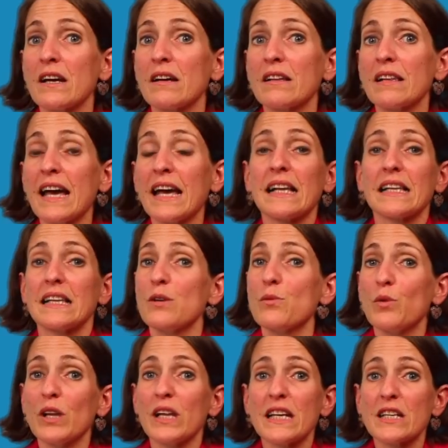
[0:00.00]
likely
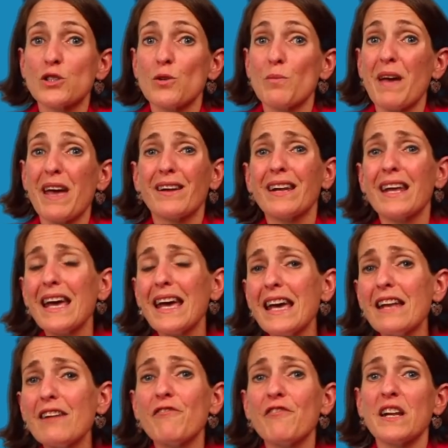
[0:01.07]
willing to pay an
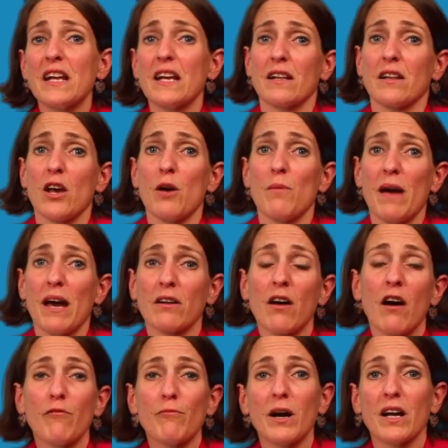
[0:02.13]
infinite amount
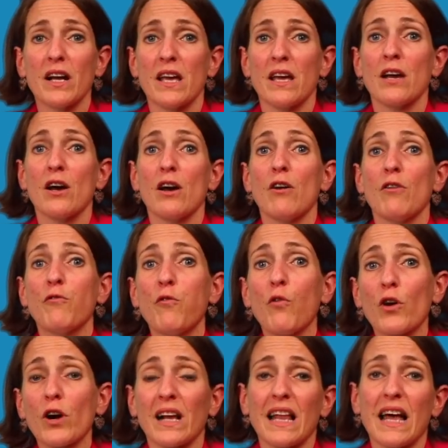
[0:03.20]
of money
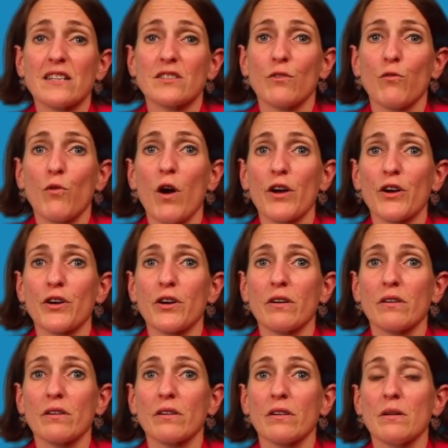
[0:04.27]
for a glass of water,
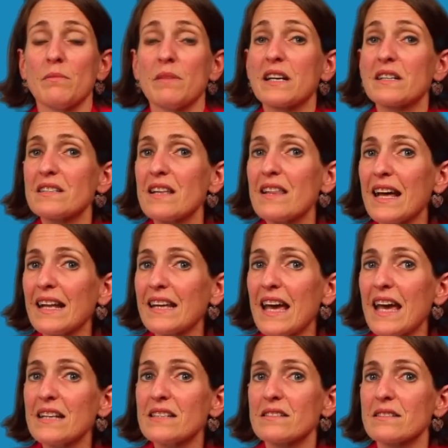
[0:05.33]
because in that
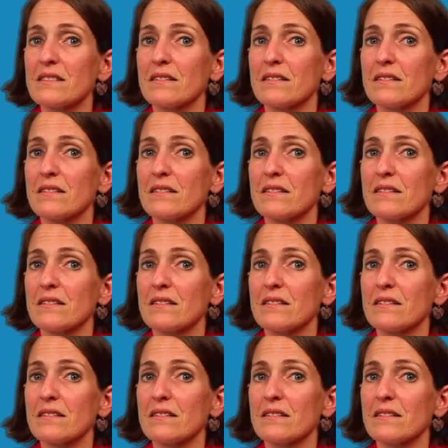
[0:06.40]
case,